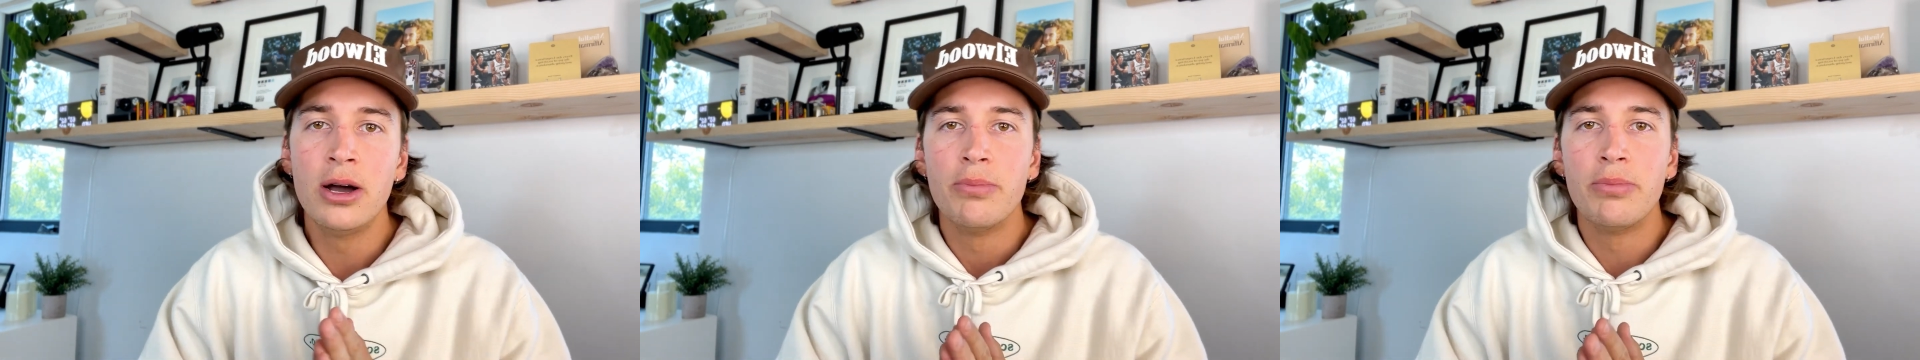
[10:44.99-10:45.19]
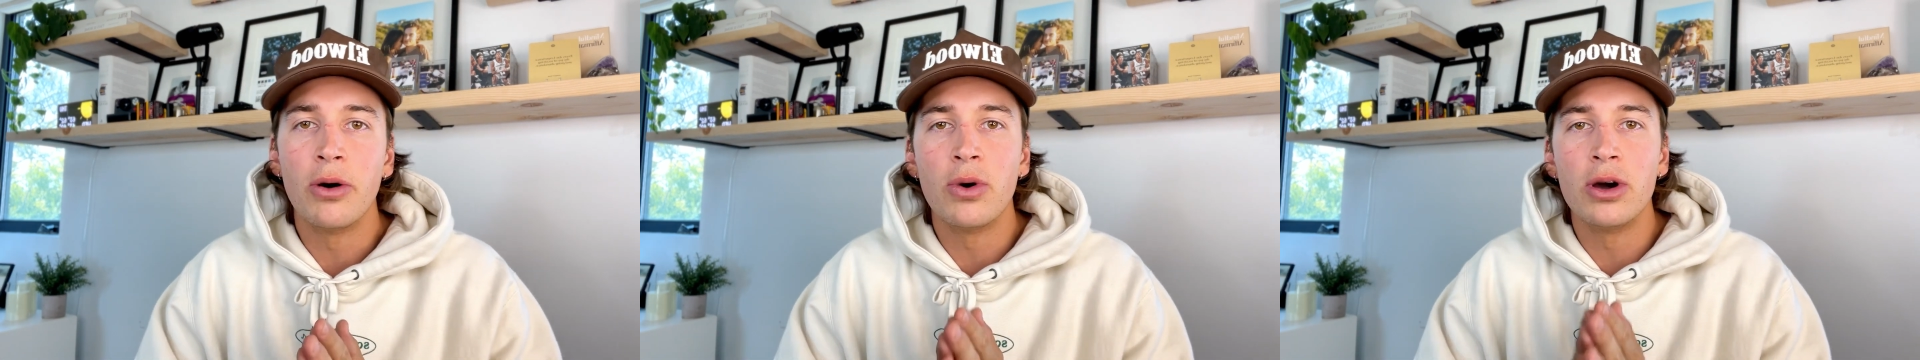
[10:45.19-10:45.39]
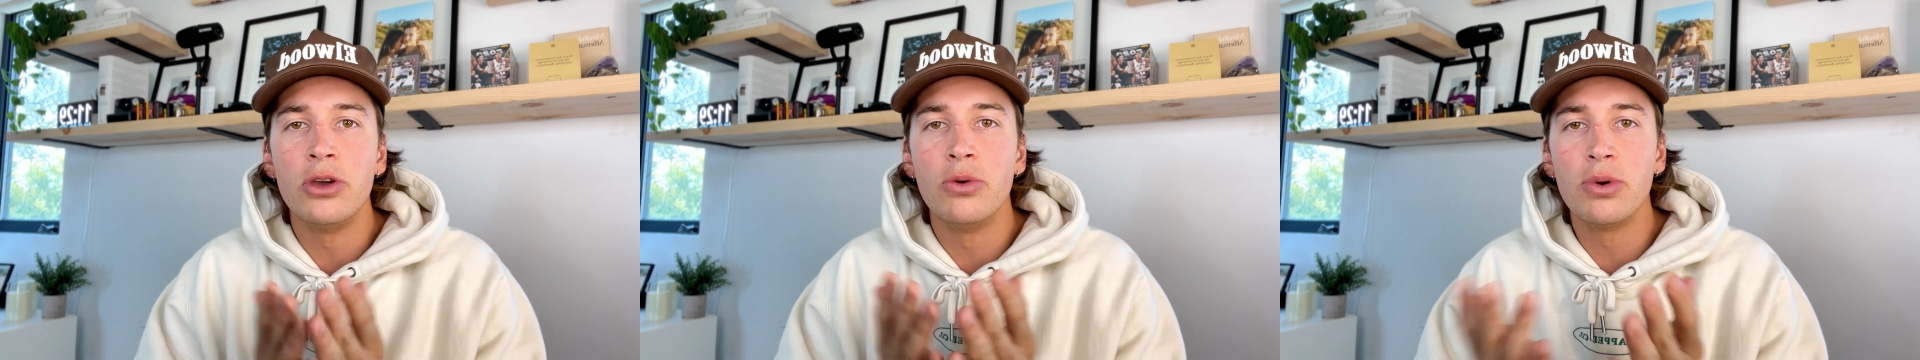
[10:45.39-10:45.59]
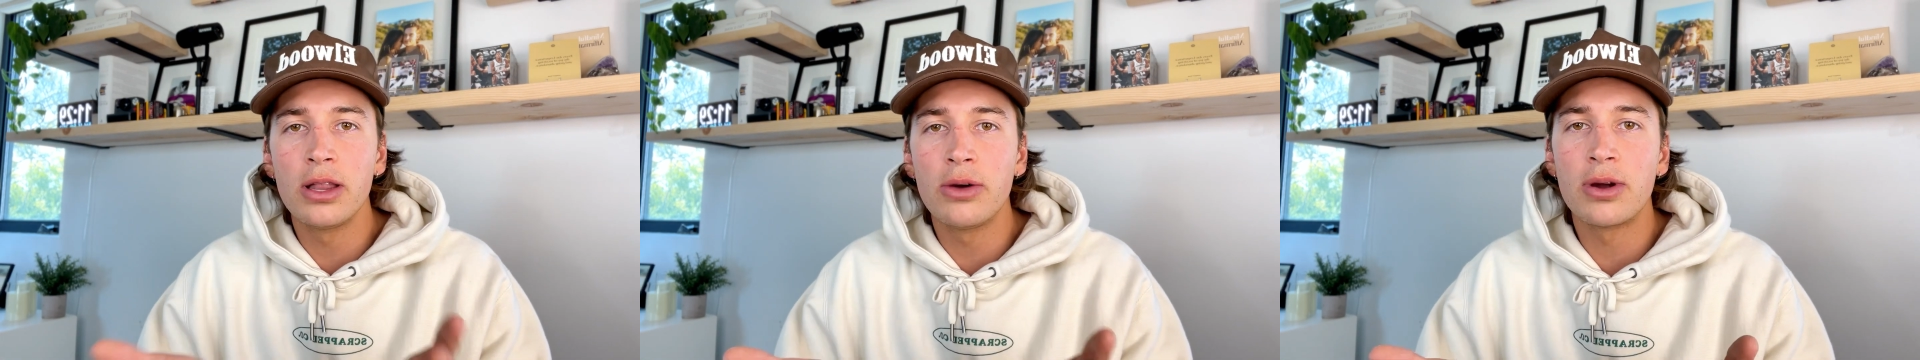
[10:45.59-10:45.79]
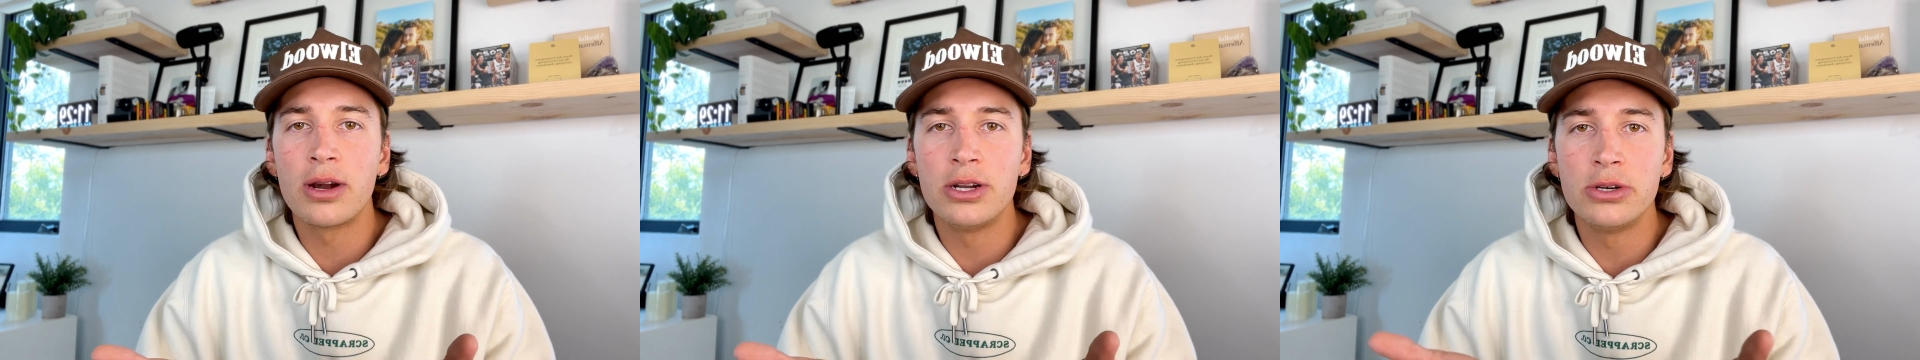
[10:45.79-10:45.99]
But what you
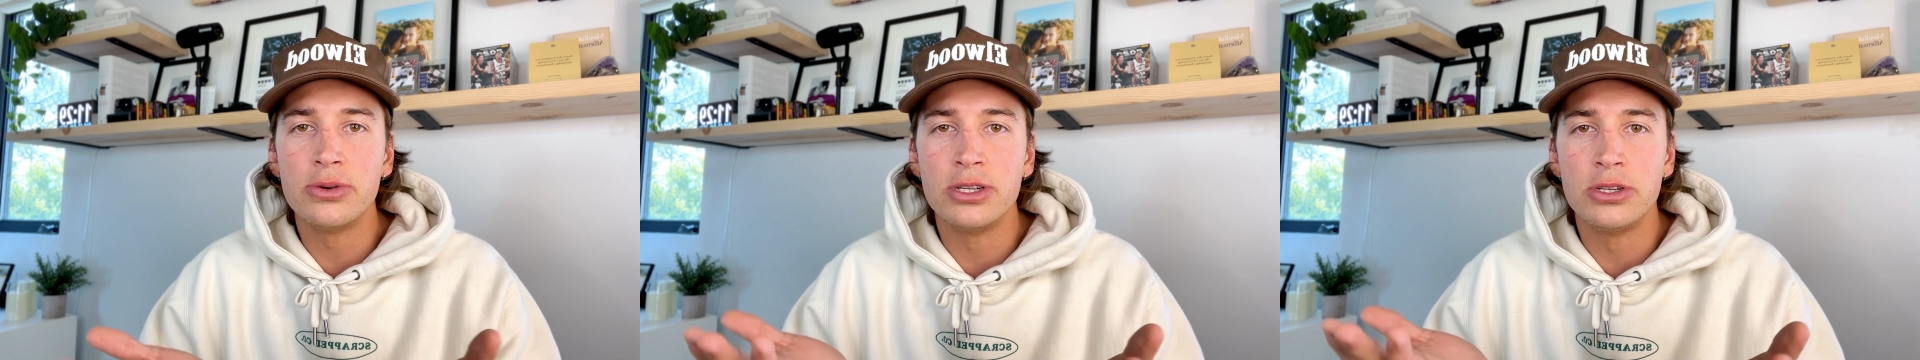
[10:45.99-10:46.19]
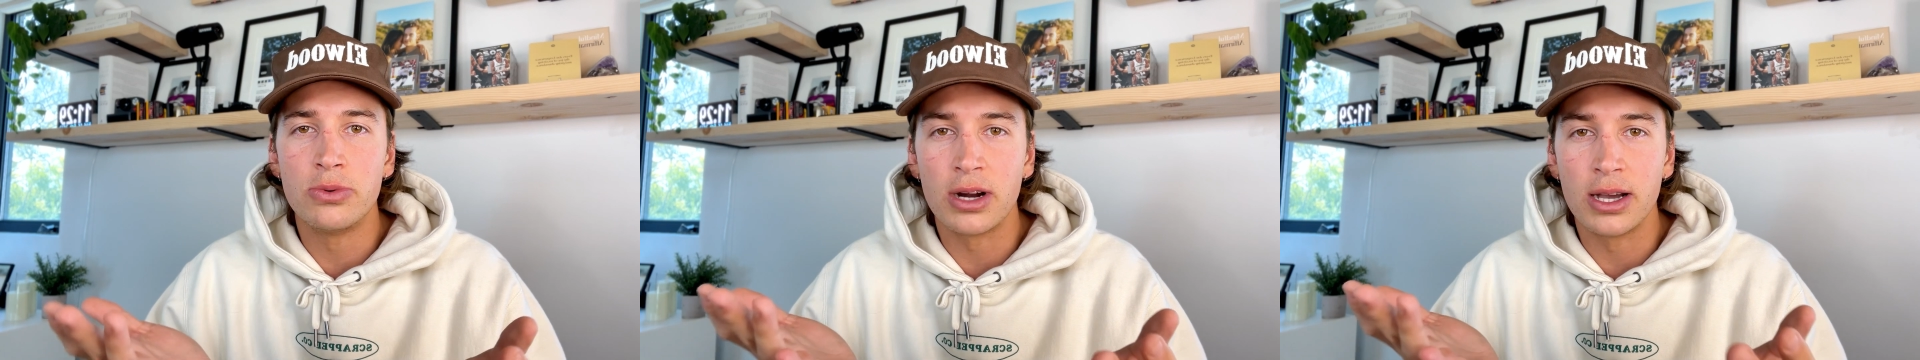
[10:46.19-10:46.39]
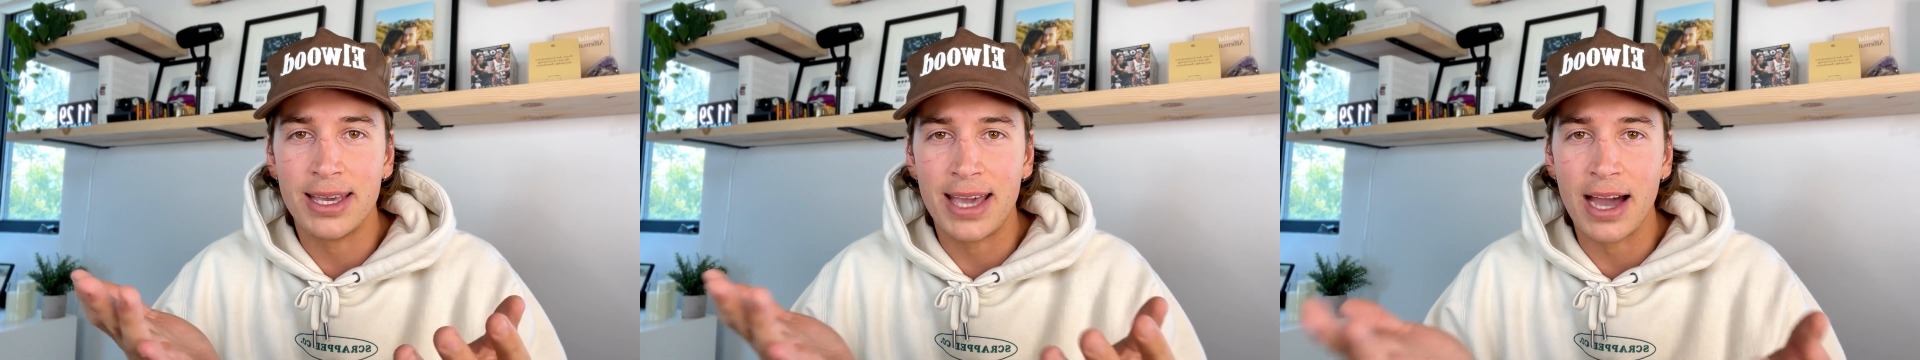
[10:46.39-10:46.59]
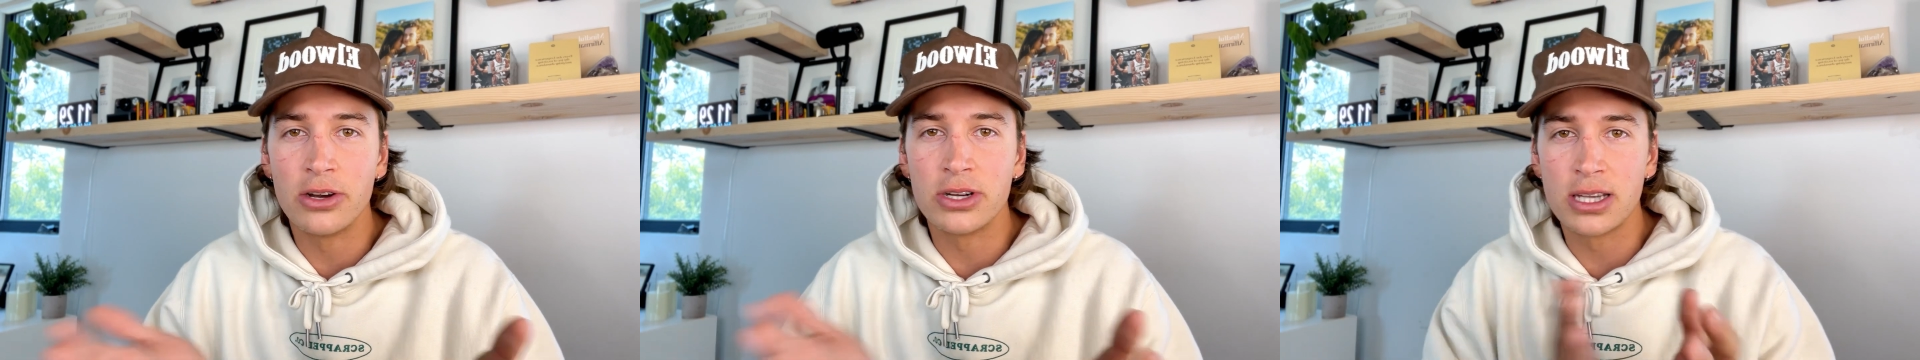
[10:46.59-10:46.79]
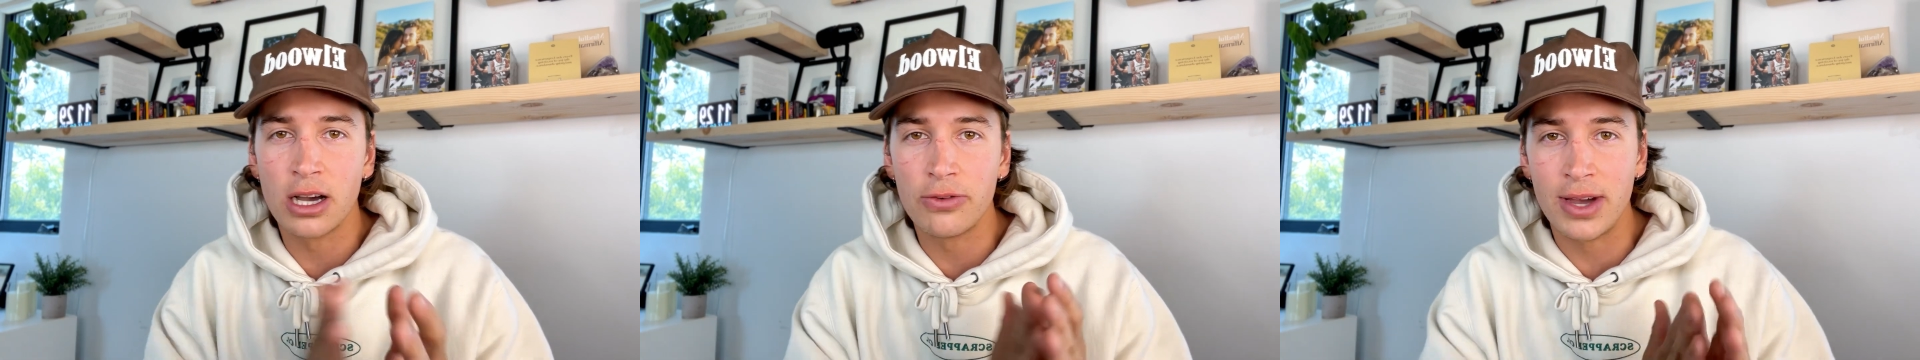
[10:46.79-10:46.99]
really wanna do is you wanna get
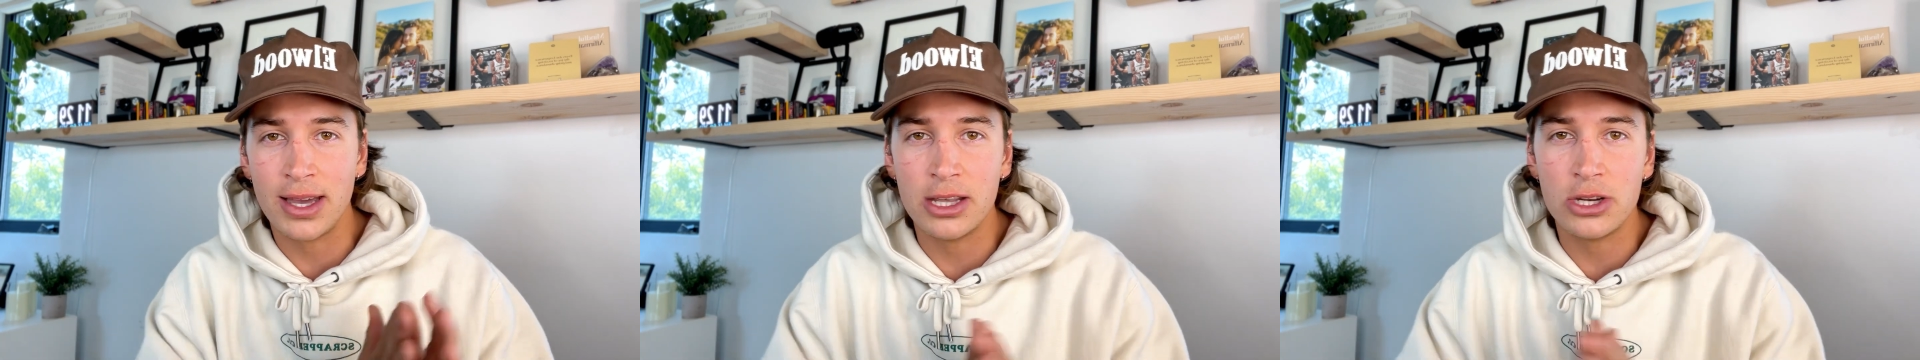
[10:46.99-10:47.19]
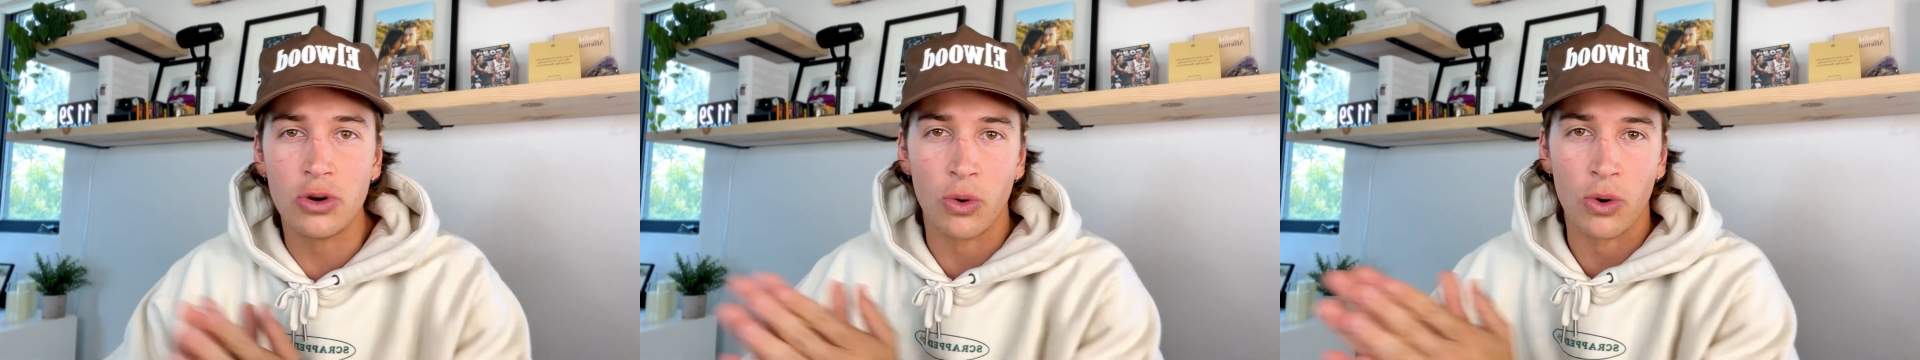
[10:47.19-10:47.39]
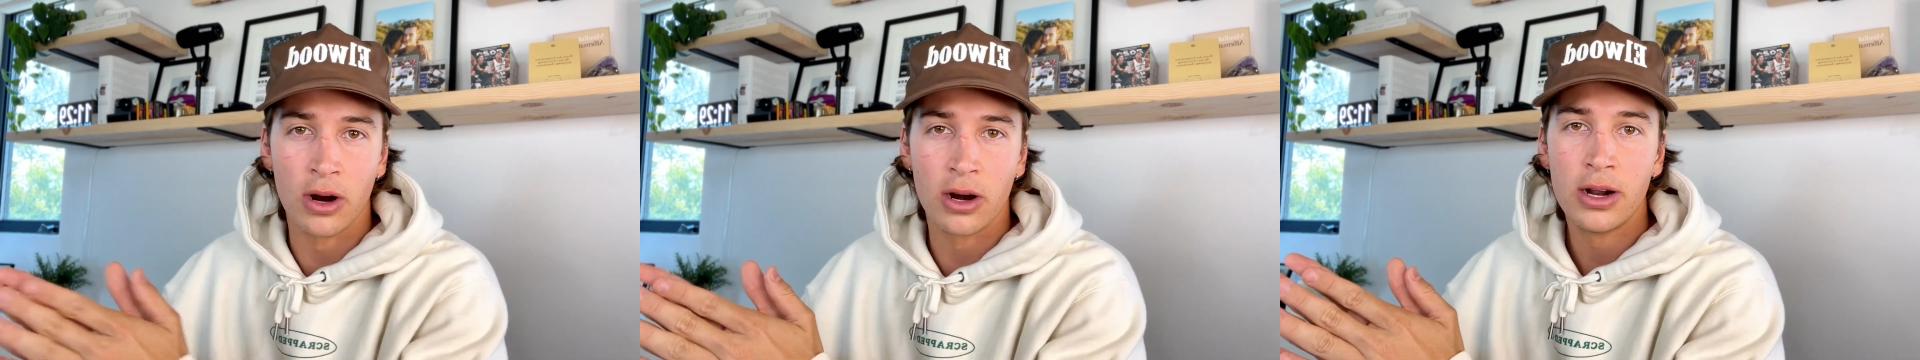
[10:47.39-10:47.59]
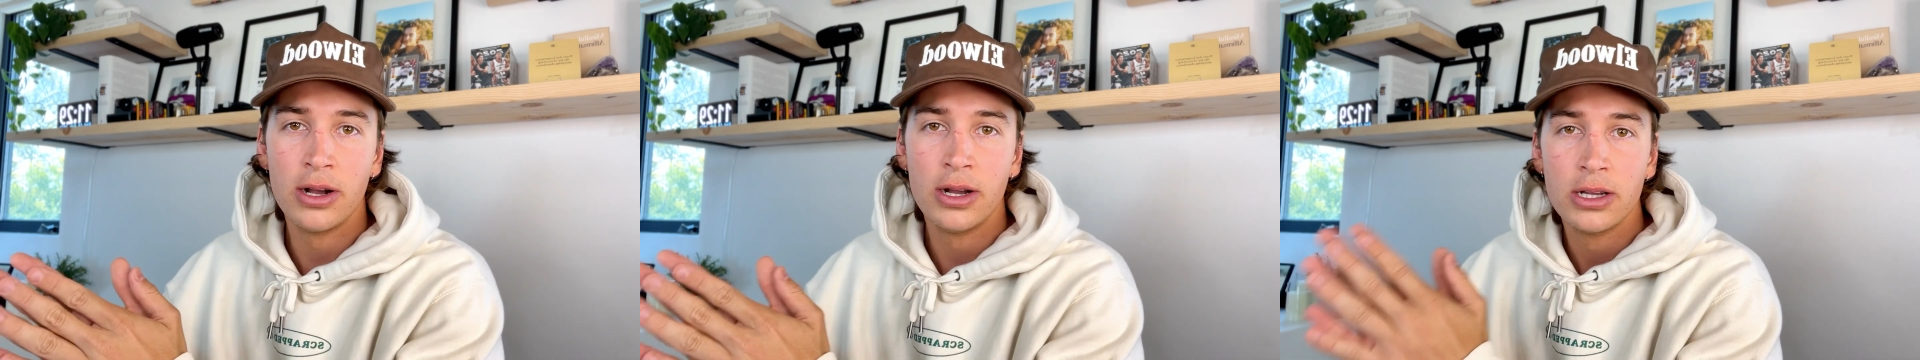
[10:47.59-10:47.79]
yourself in the door,